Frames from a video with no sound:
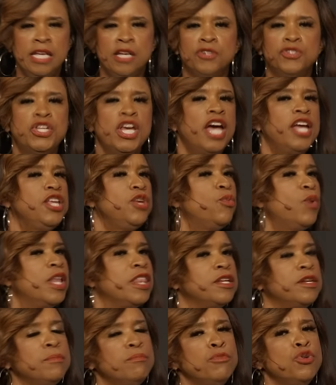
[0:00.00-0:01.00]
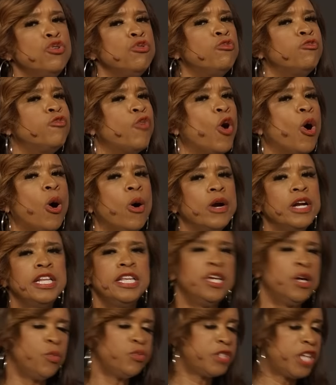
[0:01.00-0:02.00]
He'll tell you whether to move
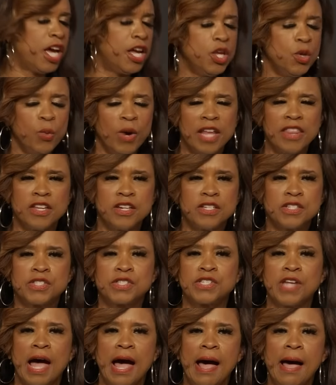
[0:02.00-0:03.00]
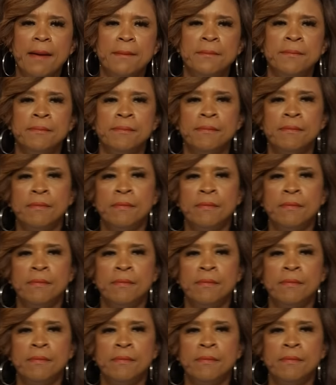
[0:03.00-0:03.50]
forward. He'll tell you whether to stop.